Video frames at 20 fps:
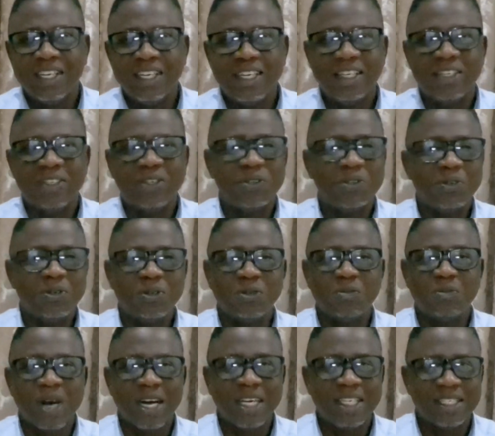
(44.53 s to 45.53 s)

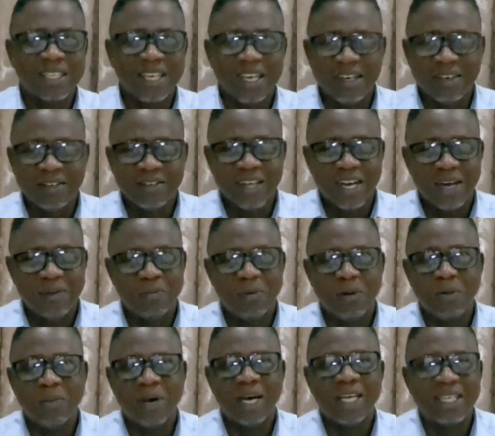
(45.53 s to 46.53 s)
introduced myself and
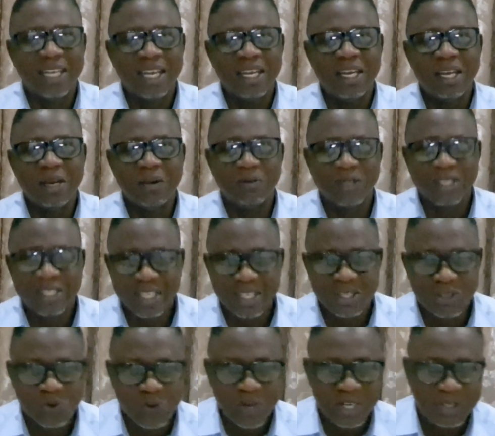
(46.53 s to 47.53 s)
bombarded them with
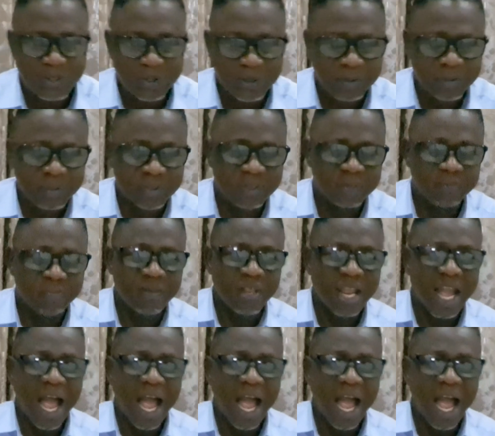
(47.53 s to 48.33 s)
these questions.